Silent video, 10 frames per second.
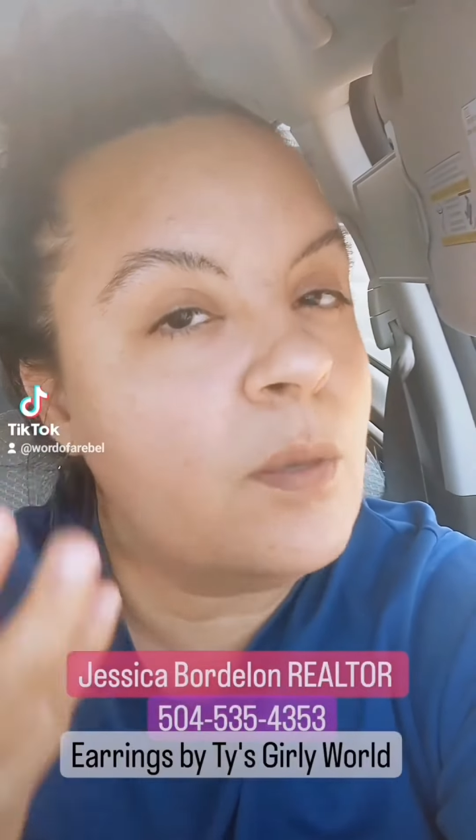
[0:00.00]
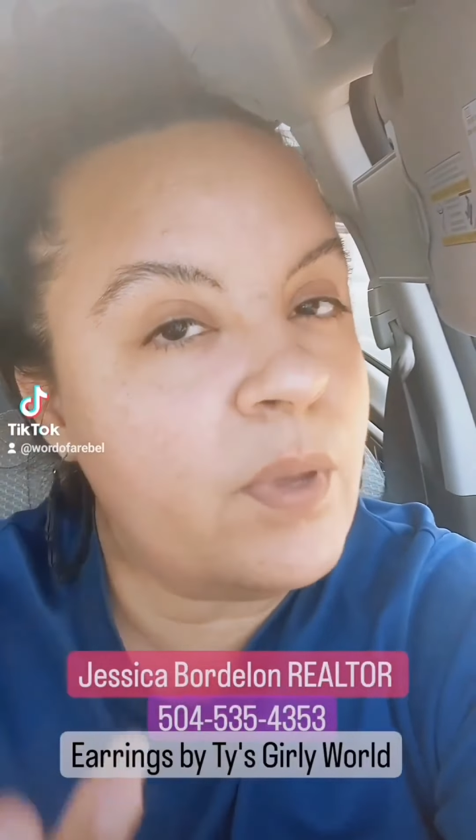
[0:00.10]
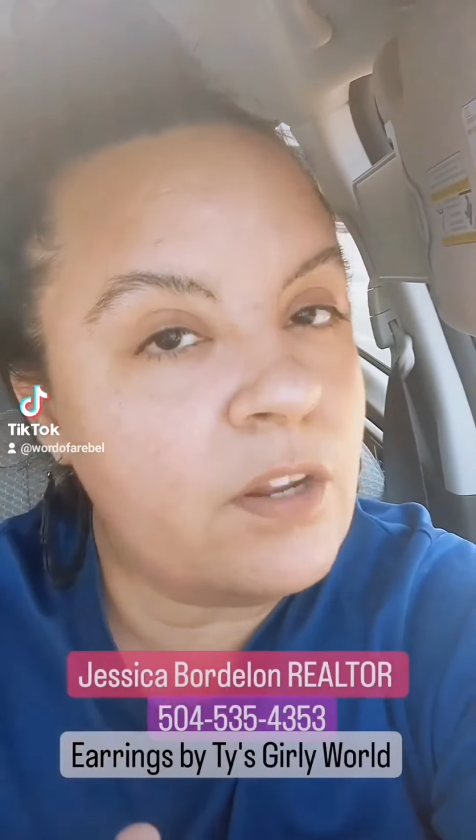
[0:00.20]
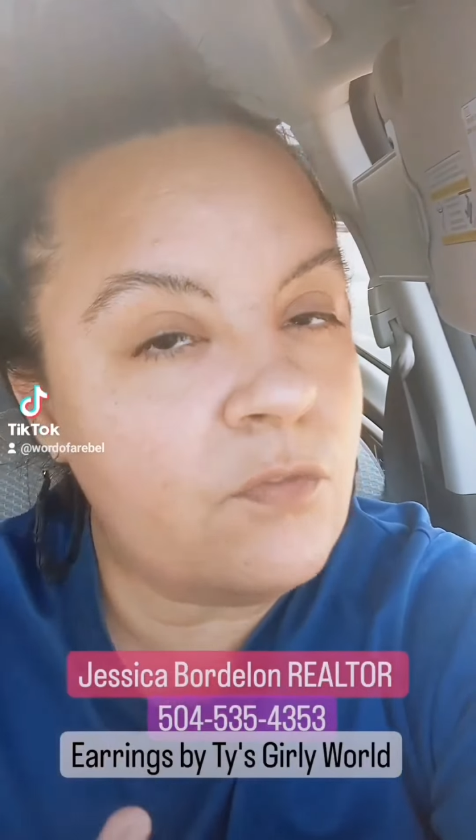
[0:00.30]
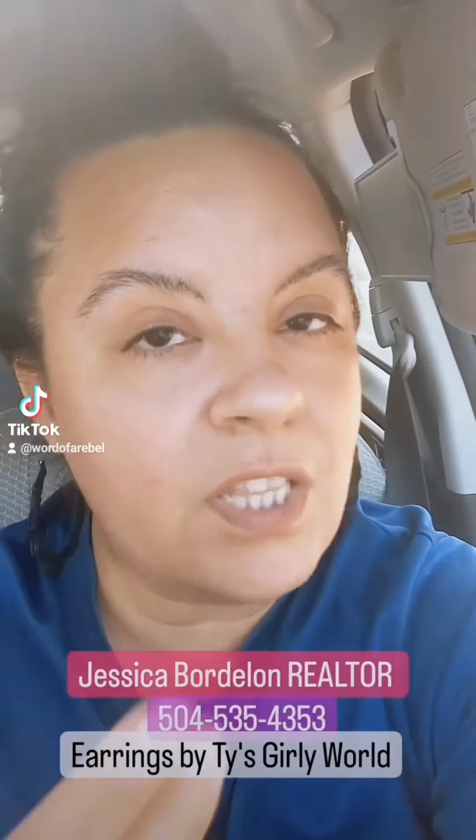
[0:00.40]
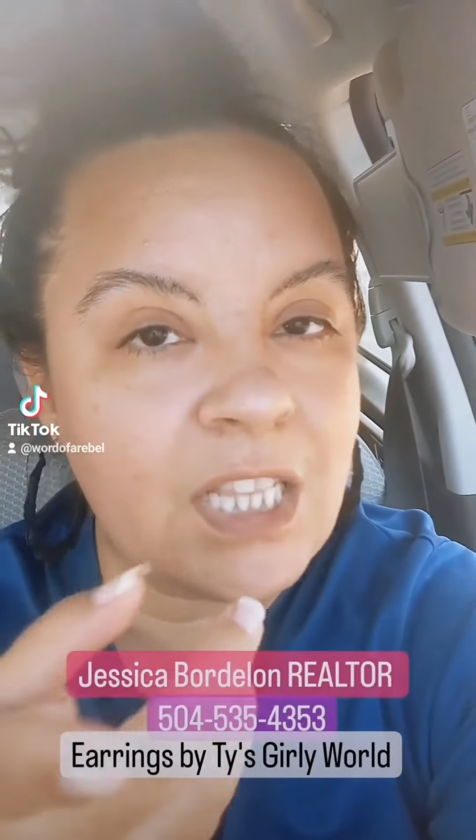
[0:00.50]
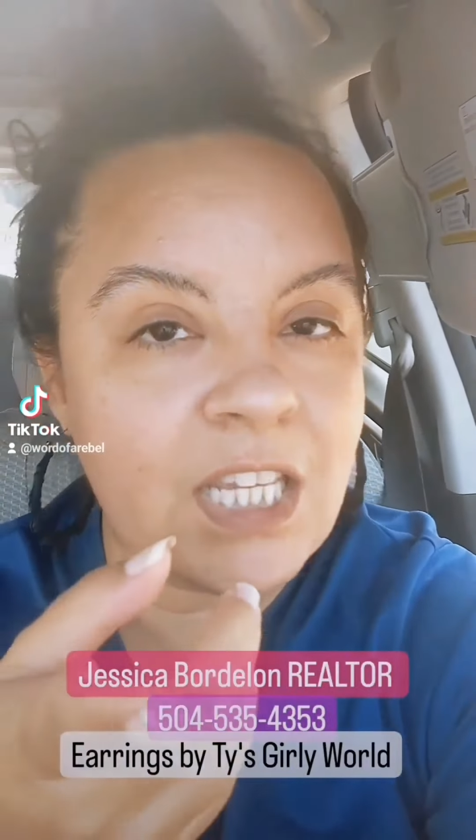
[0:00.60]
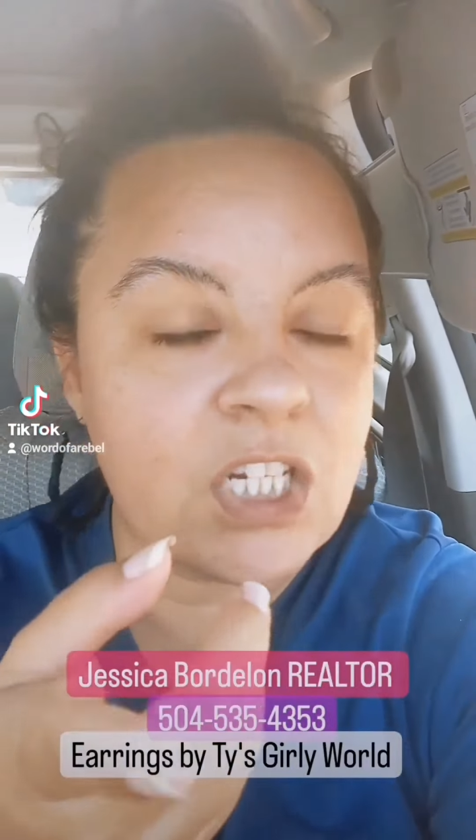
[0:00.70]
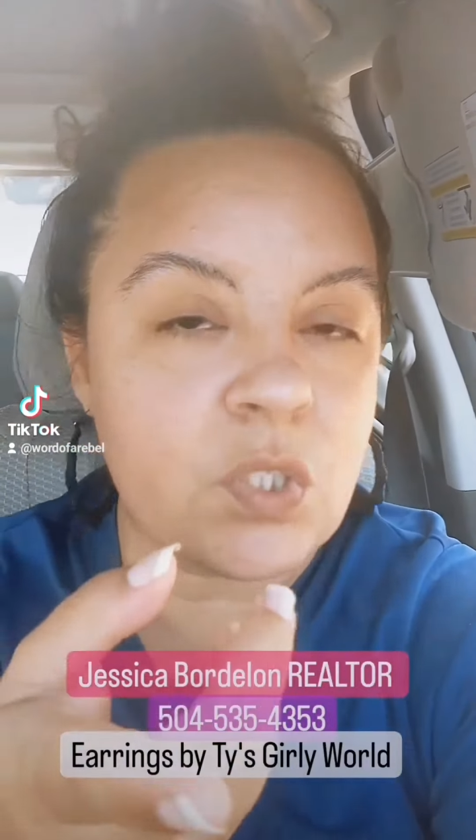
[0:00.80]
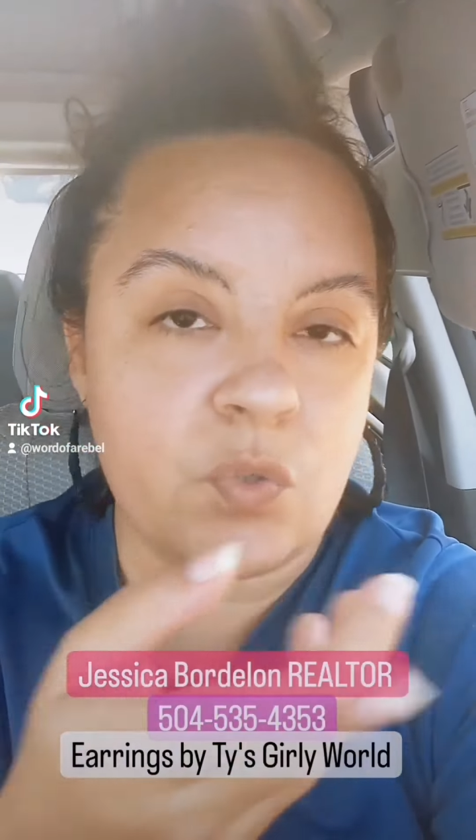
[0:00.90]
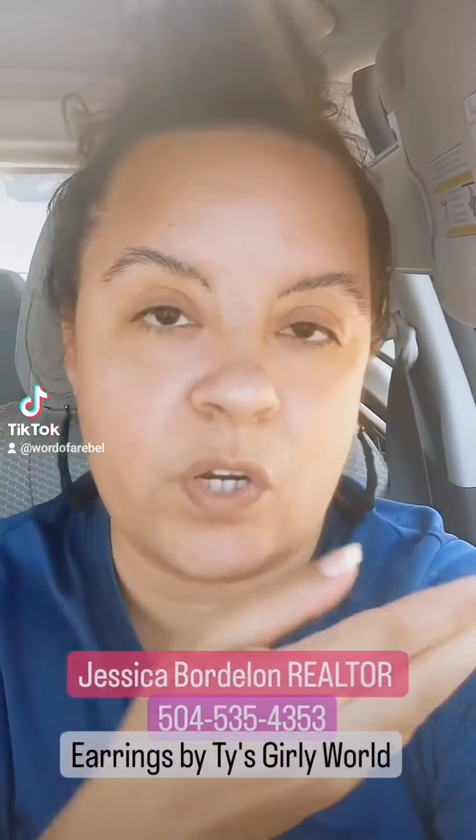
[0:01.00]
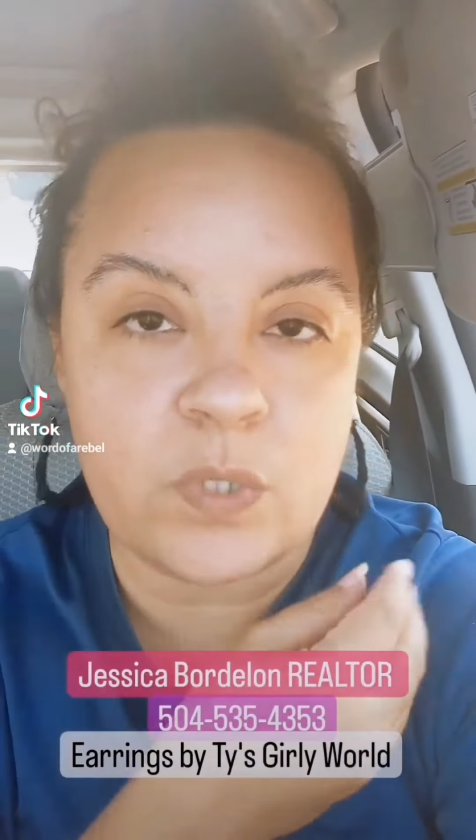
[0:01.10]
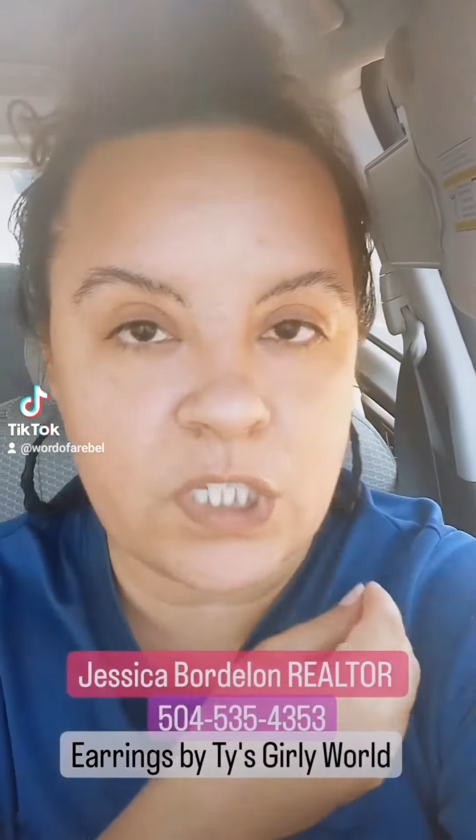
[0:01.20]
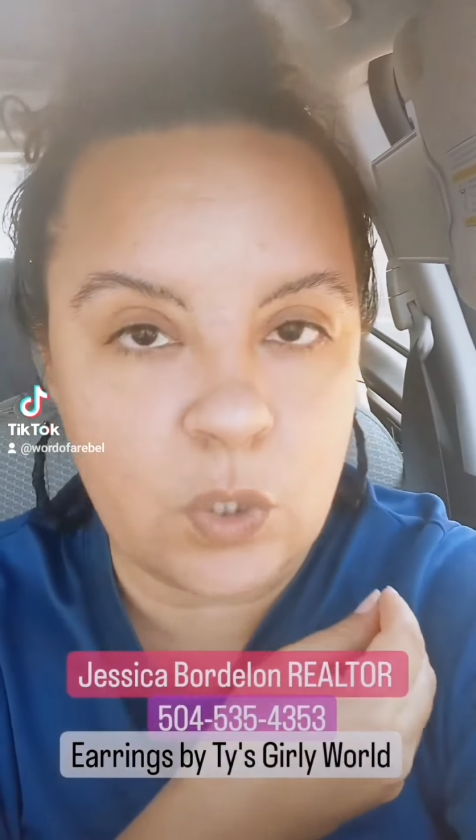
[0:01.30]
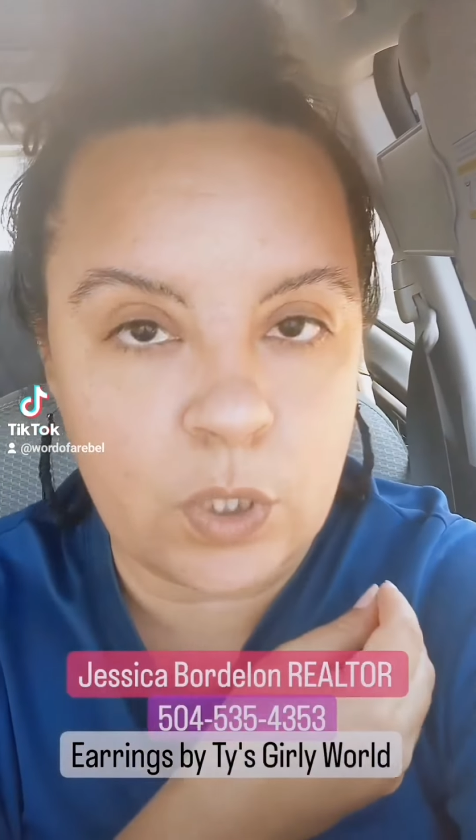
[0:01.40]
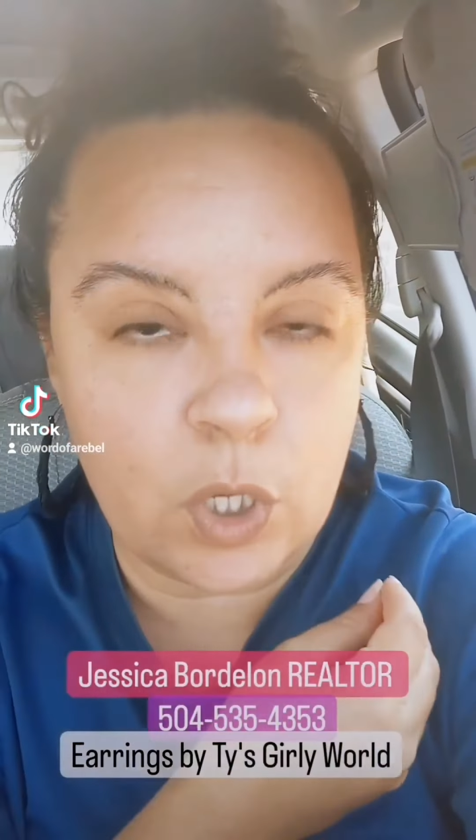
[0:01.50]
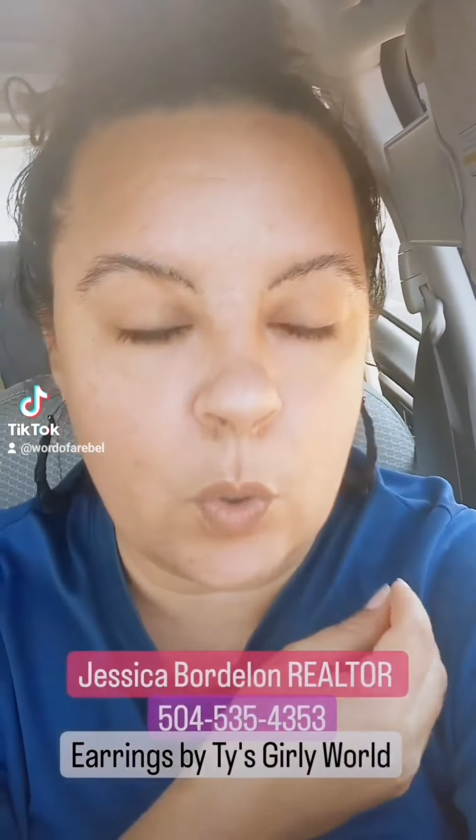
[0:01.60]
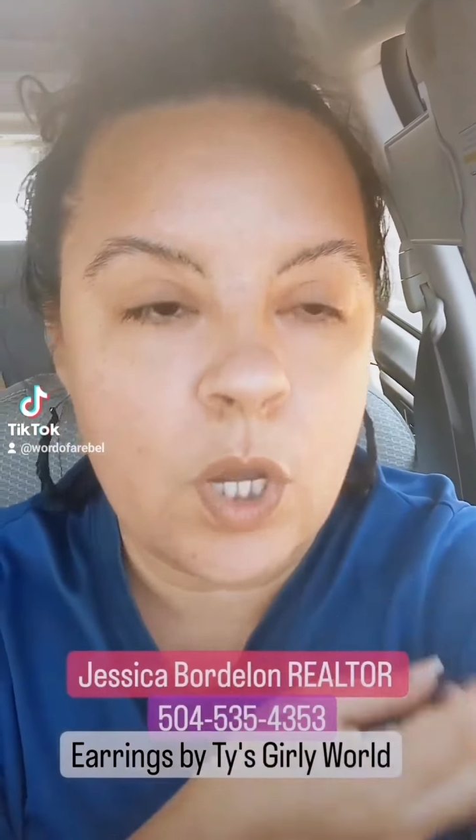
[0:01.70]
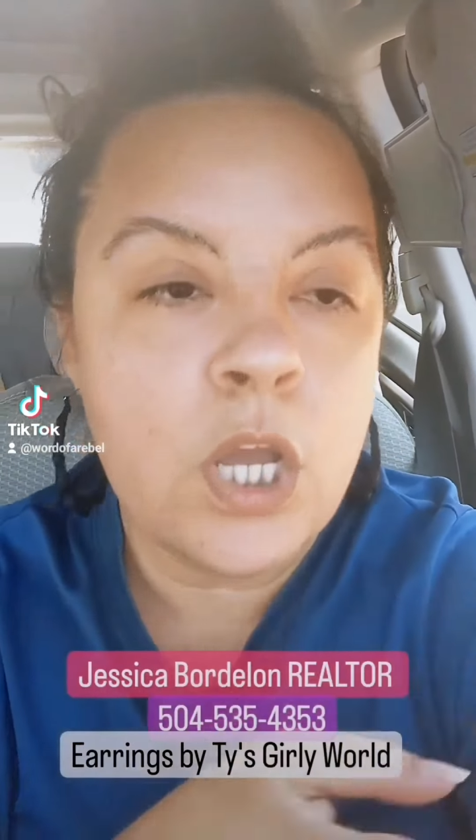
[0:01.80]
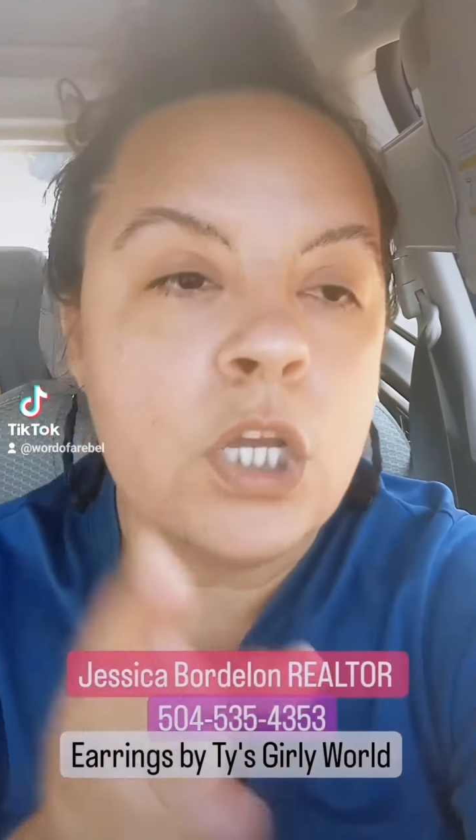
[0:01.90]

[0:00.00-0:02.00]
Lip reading: a benefit that the interest rate was so low.